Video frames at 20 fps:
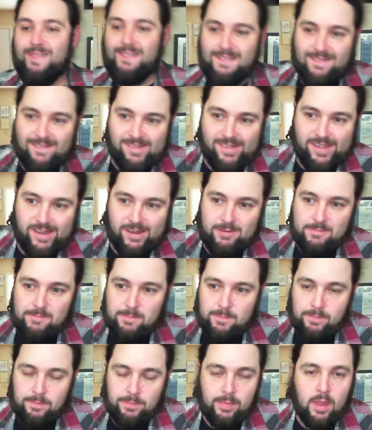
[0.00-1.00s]
So,
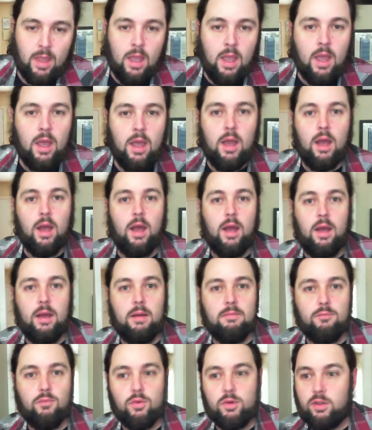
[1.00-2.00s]

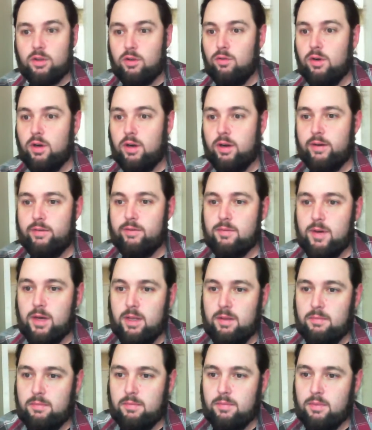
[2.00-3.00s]
what's going on, everybody?
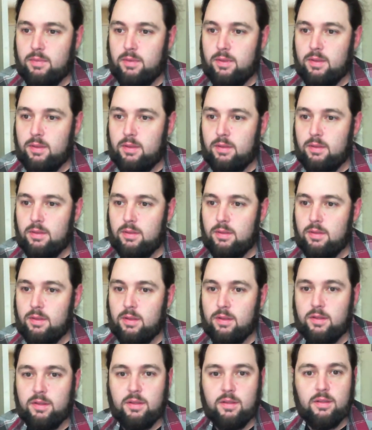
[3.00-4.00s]

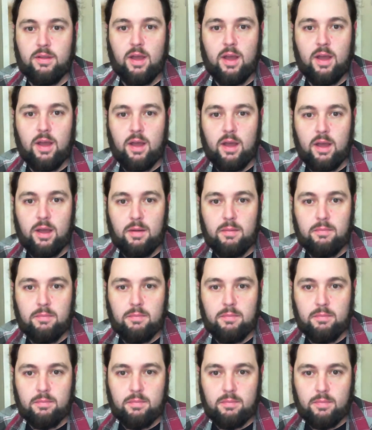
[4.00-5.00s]
This is,
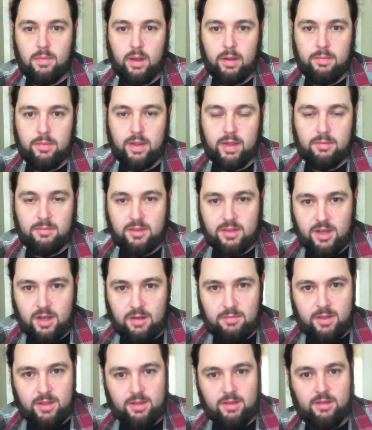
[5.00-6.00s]
I'm the
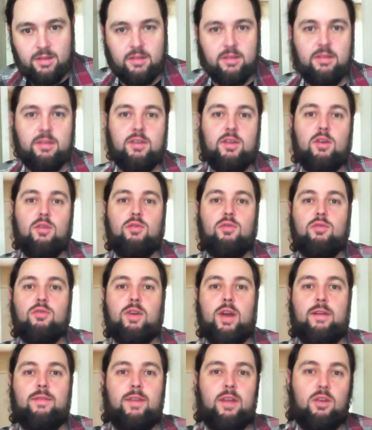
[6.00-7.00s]
Amazombie. This is Yo
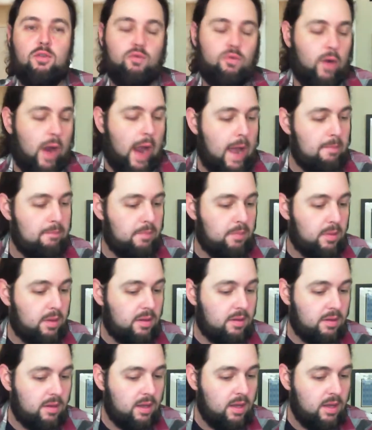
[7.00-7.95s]
Graphic Raps.